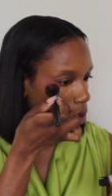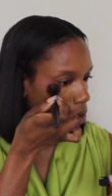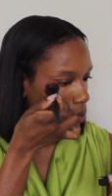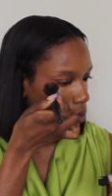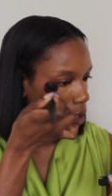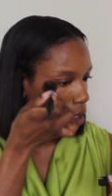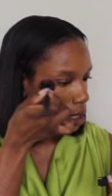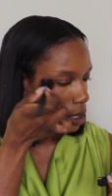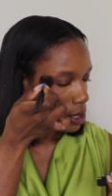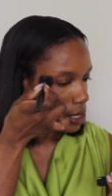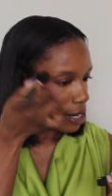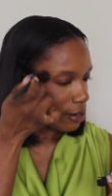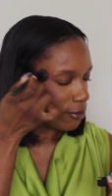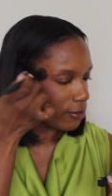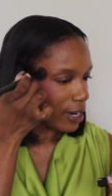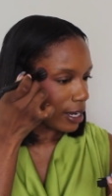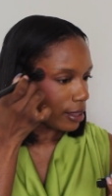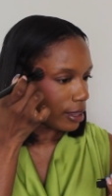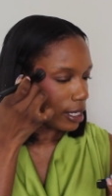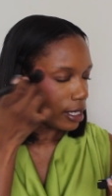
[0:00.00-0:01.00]
because I
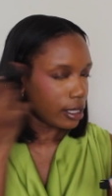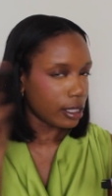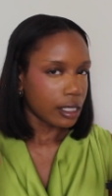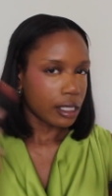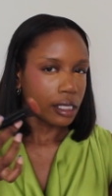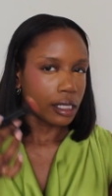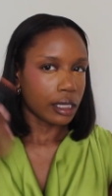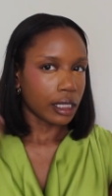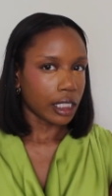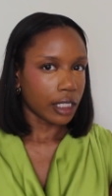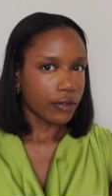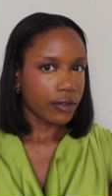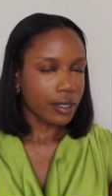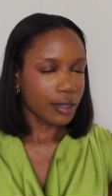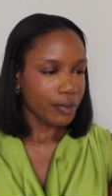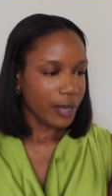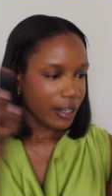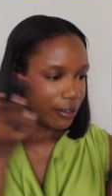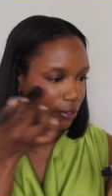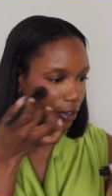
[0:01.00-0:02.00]
find that this lifts
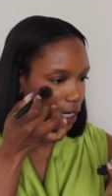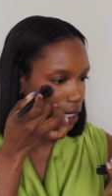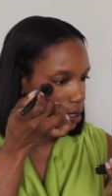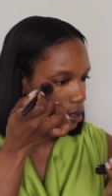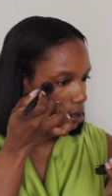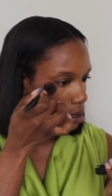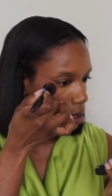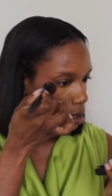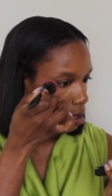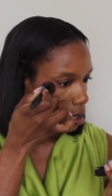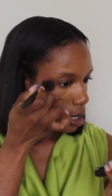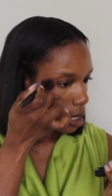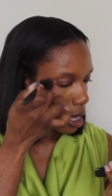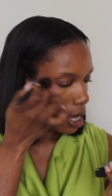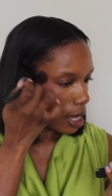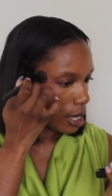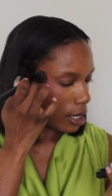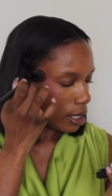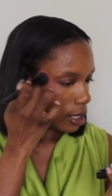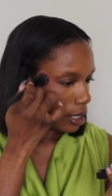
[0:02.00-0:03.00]
my face
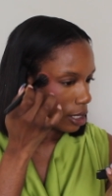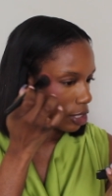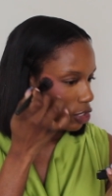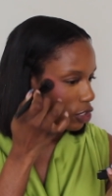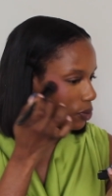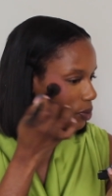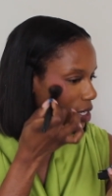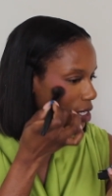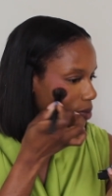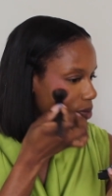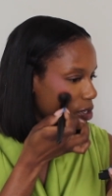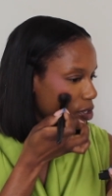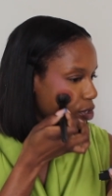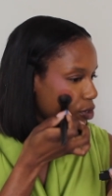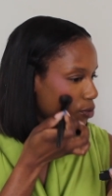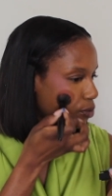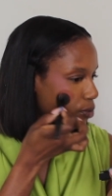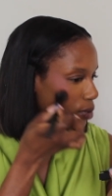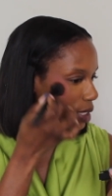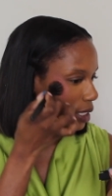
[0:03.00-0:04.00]
and it just makes me
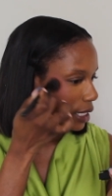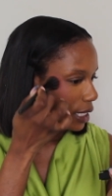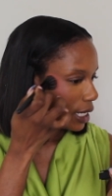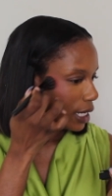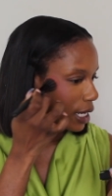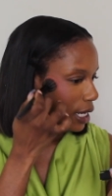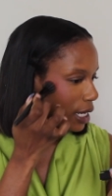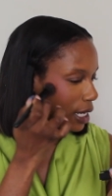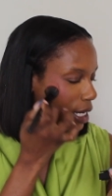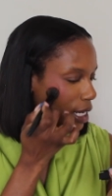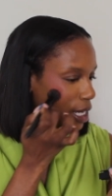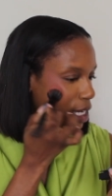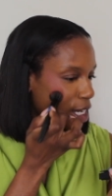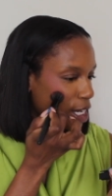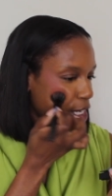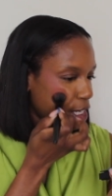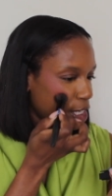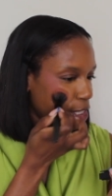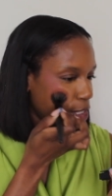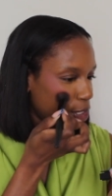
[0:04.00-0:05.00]
look really
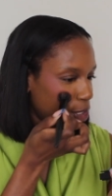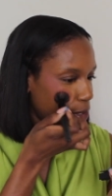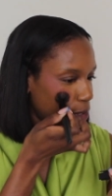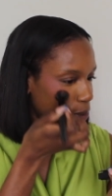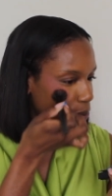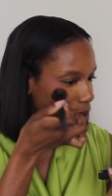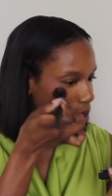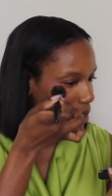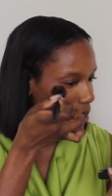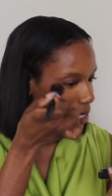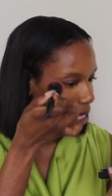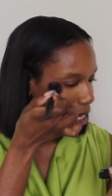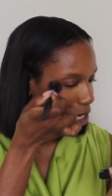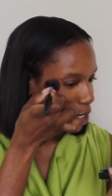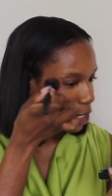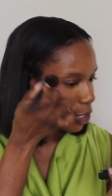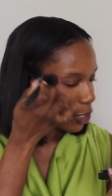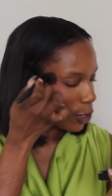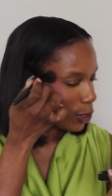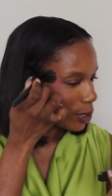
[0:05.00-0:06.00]
cute
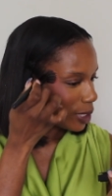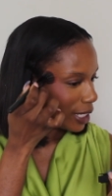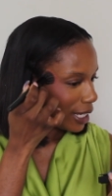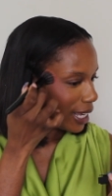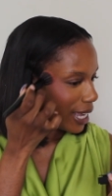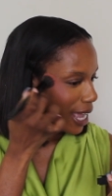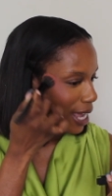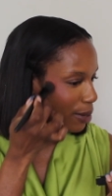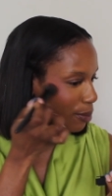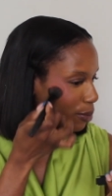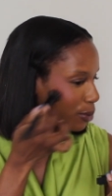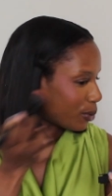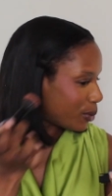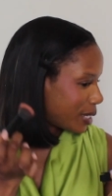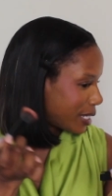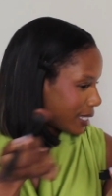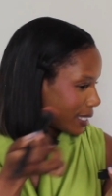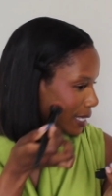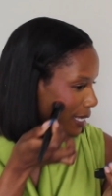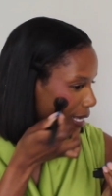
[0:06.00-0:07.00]
and girly and
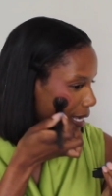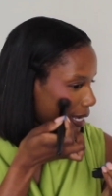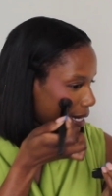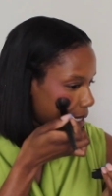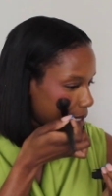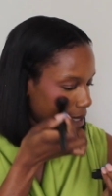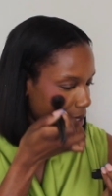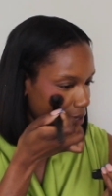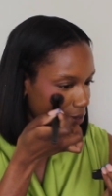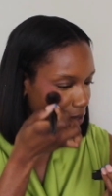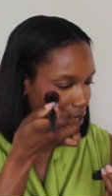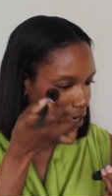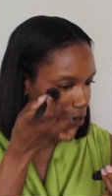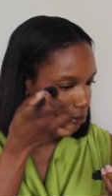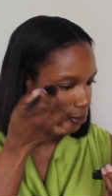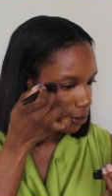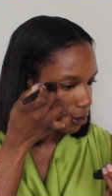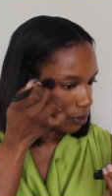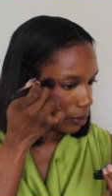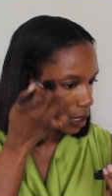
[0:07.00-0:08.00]
pretty, and I love
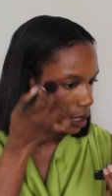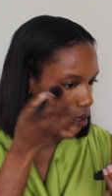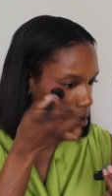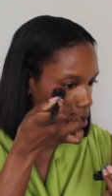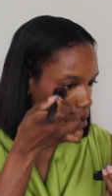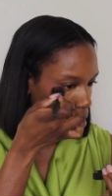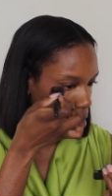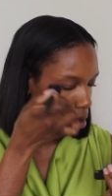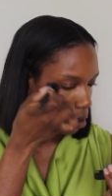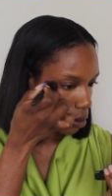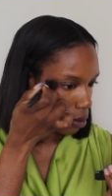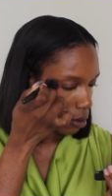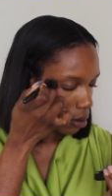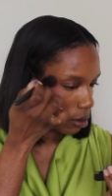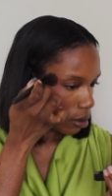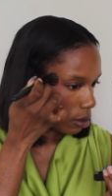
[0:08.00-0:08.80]
that for me. So